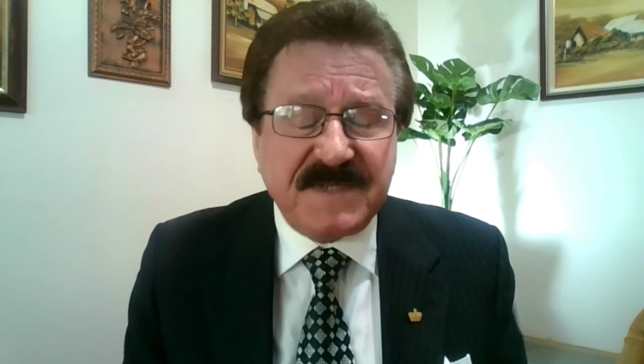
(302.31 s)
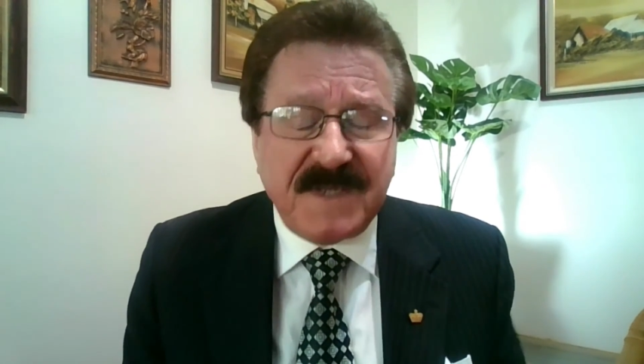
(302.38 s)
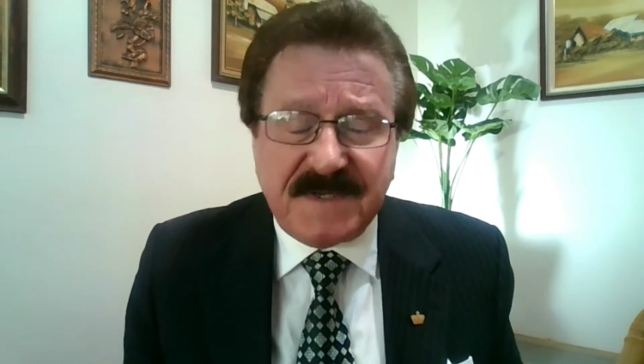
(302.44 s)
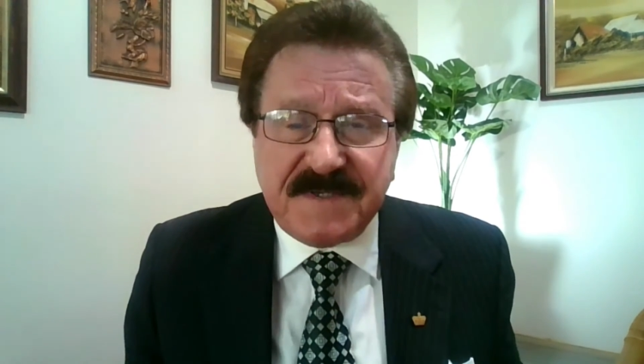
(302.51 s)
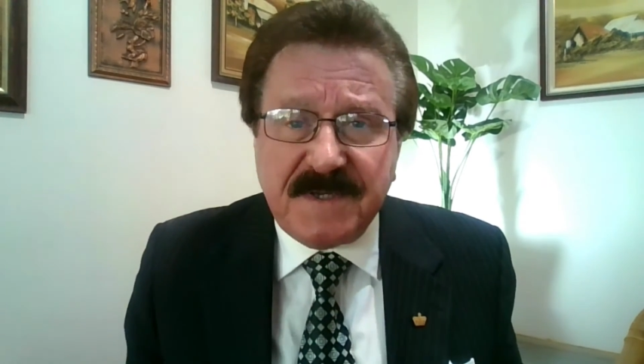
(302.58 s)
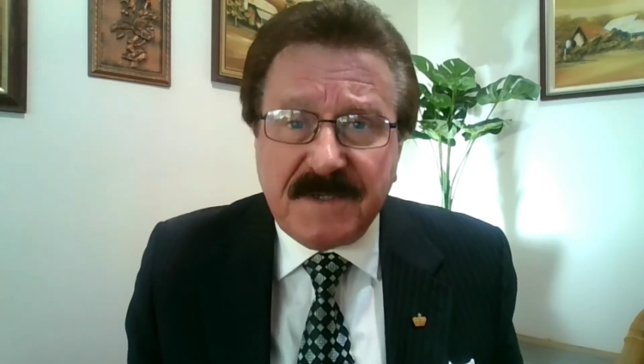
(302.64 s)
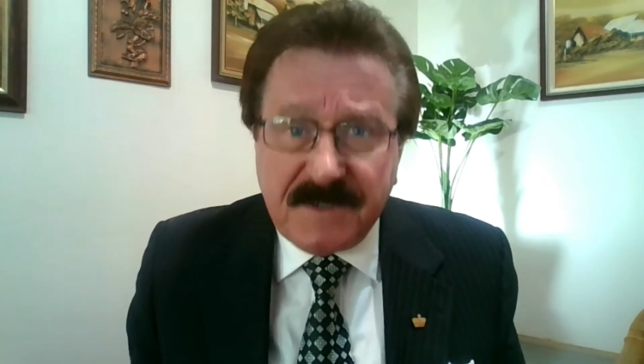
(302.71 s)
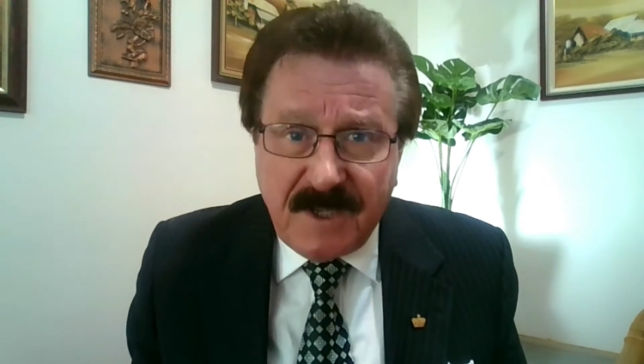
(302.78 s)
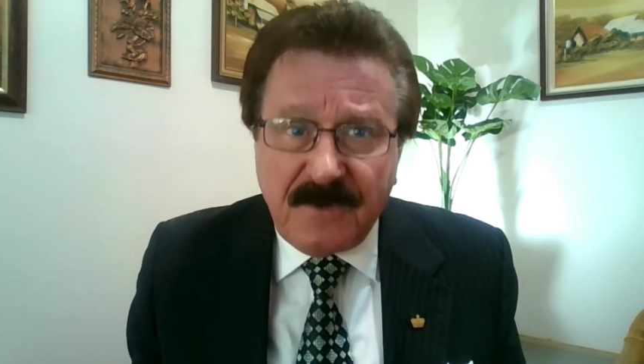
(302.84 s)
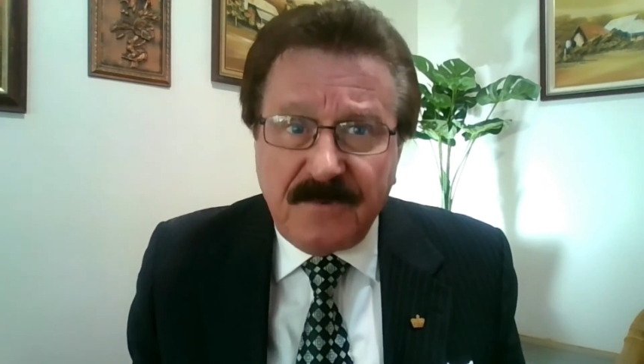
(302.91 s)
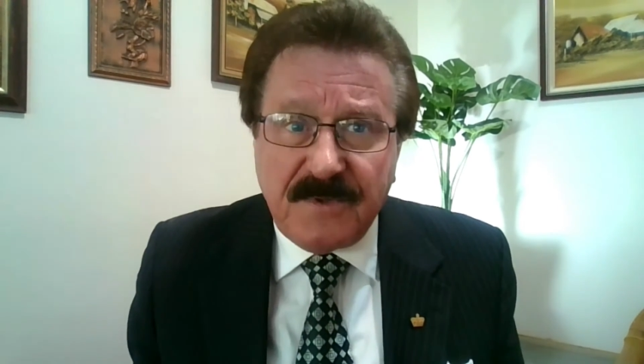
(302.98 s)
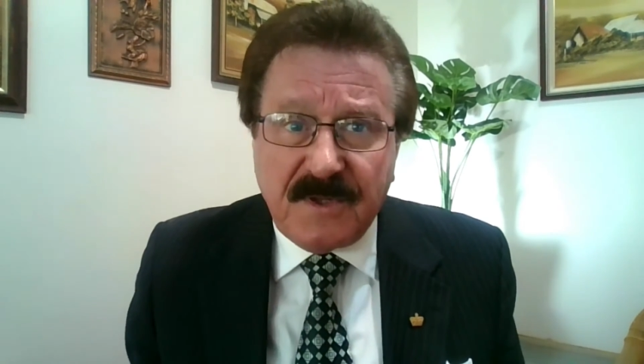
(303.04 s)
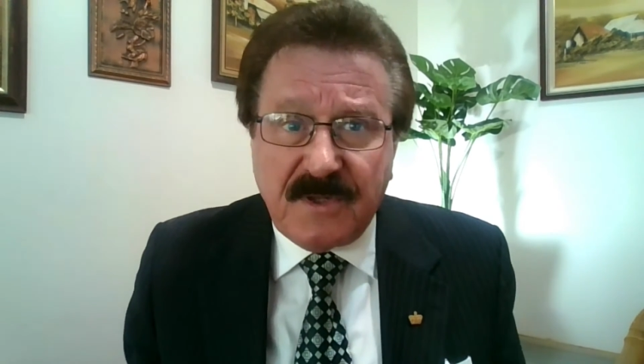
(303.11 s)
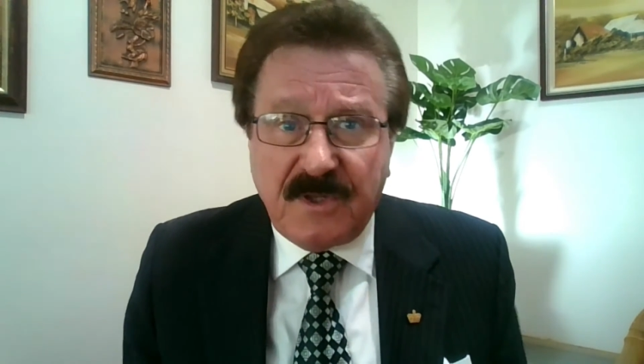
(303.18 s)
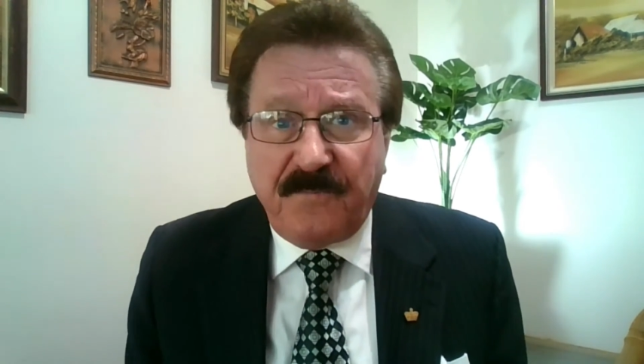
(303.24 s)
doesn't know
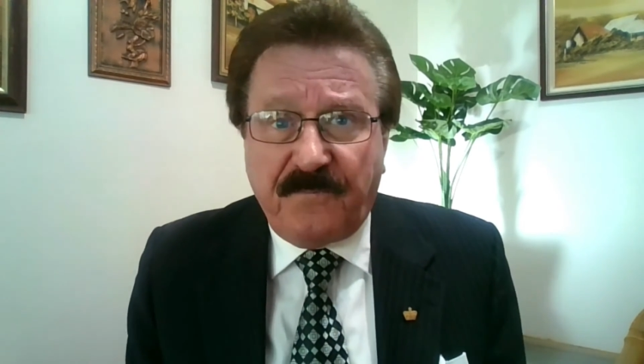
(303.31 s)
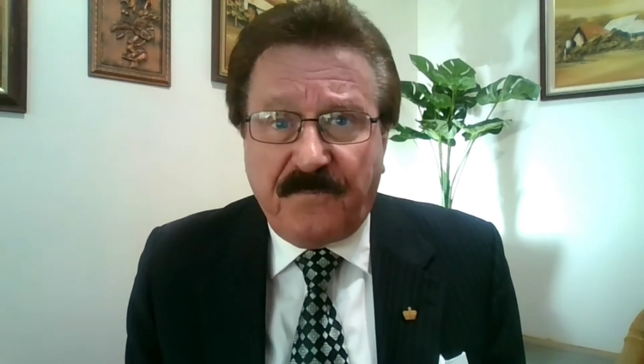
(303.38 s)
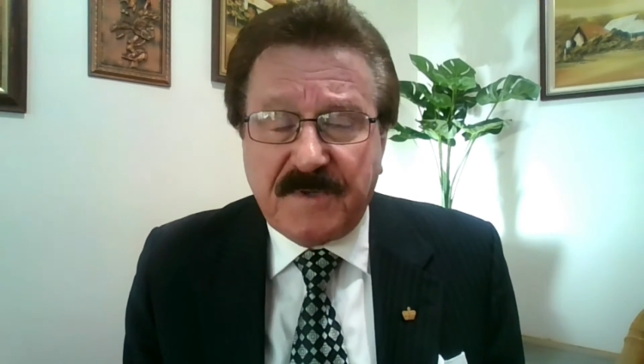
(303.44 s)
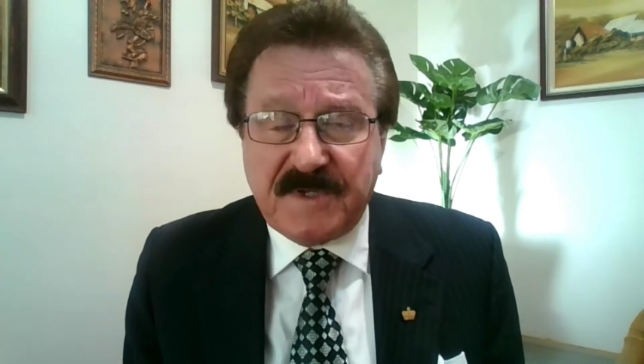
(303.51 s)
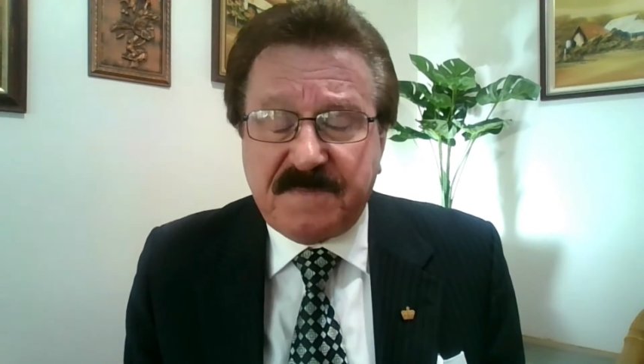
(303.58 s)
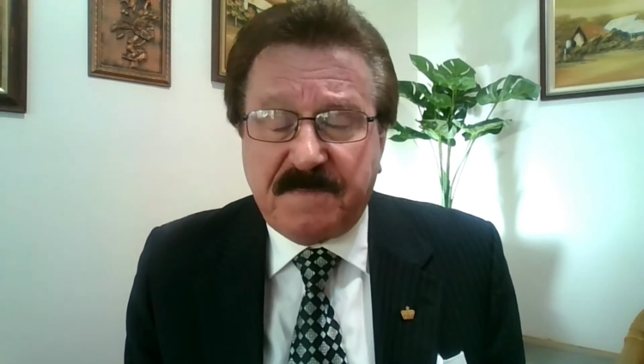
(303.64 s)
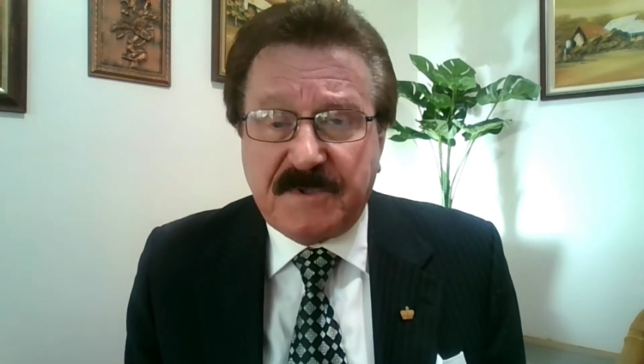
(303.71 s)
the difference